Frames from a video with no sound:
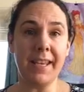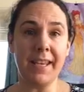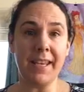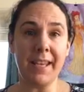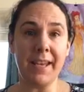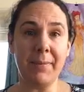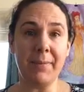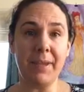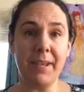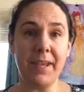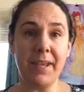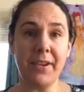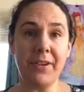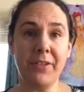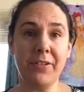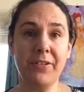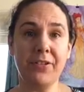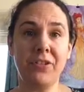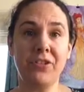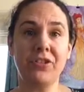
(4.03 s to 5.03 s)
and I'm
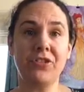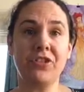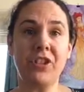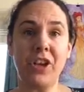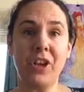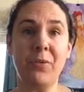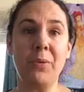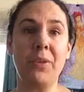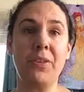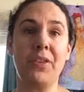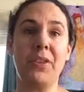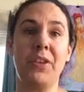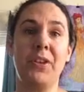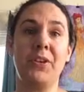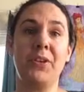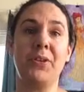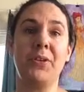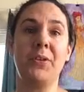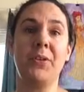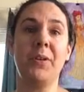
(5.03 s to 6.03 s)
here to share with
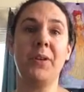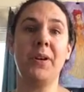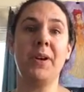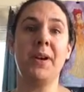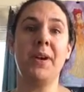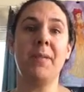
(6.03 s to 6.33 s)
you